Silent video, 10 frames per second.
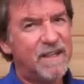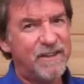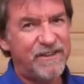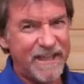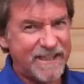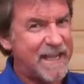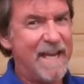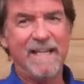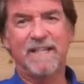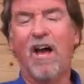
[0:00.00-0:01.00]
This
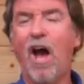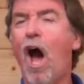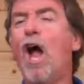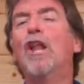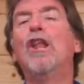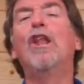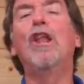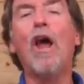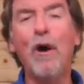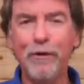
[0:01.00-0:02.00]
is a
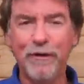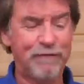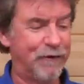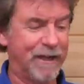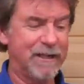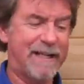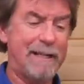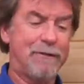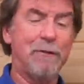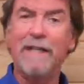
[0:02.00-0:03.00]
load of fun. I could
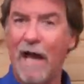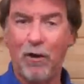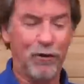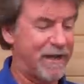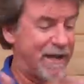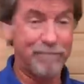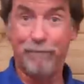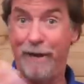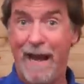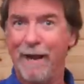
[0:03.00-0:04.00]
keep doing that all day, I've
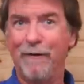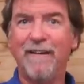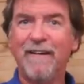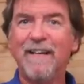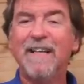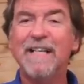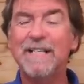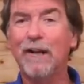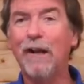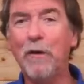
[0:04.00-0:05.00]
run out. It's
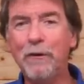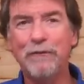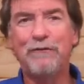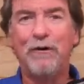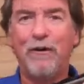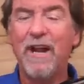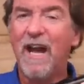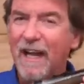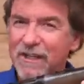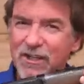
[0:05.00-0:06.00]
a load of fun
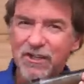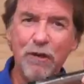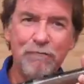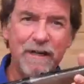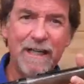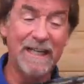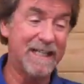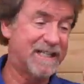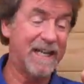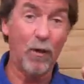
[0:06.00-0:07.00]
and so
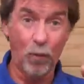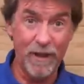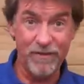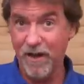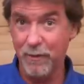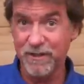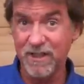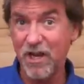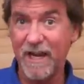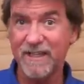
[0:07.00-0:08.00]
realistic with those
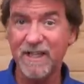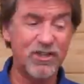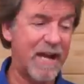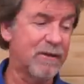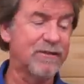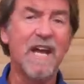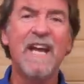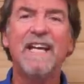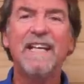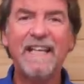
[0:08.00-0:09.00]
ejecting shells.
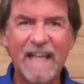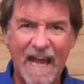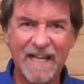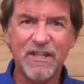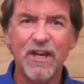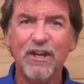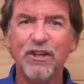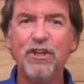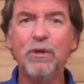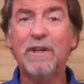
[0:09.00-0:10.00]
Yes,
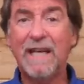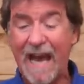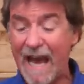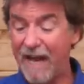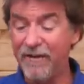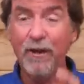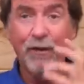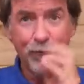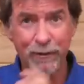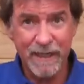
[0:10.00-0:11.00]
you
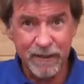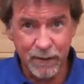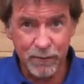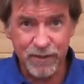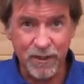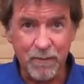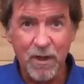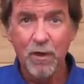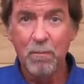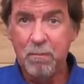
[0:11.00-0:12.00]
can reuse them,
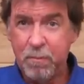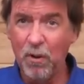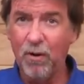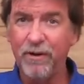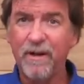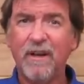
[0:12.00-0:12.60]
but